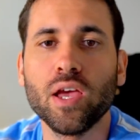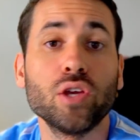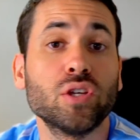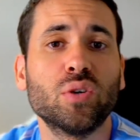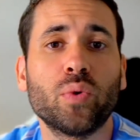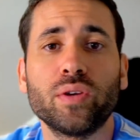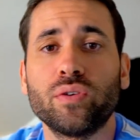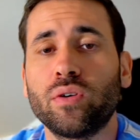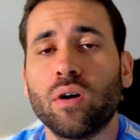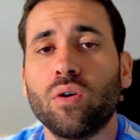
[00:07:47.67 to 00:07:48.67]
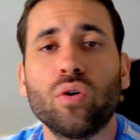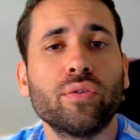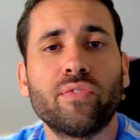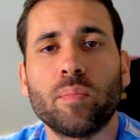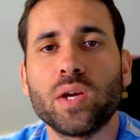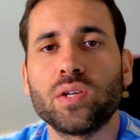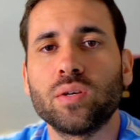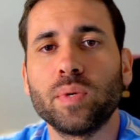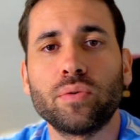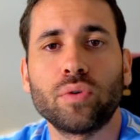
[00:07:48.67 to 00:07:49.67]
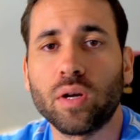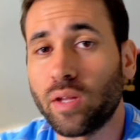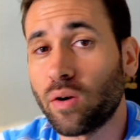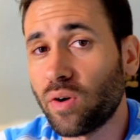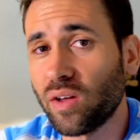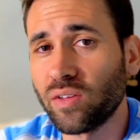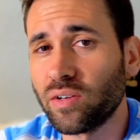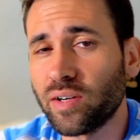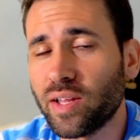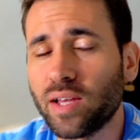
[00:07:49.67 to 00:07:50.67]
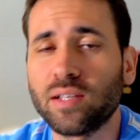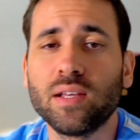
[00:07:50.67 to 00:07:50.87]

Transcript: You don't want your whole information to be rolling around the internet,